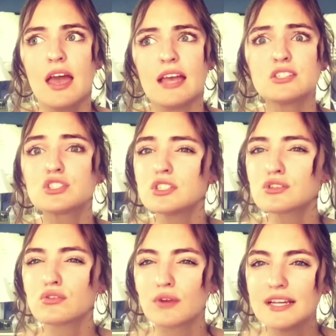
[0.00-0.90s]
it's
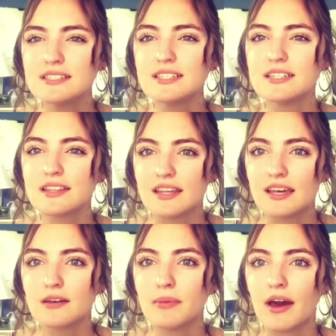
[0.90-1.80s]
just crazy to
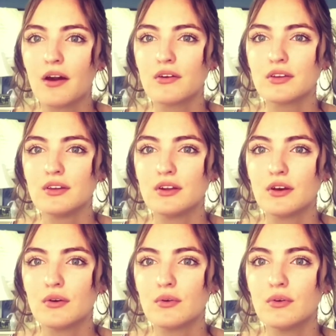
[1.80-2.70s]
think about, you
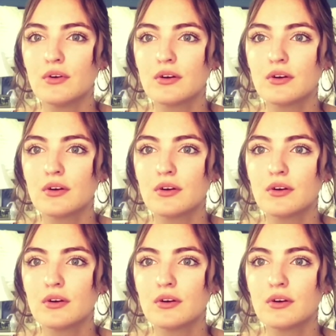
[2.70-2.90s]
know,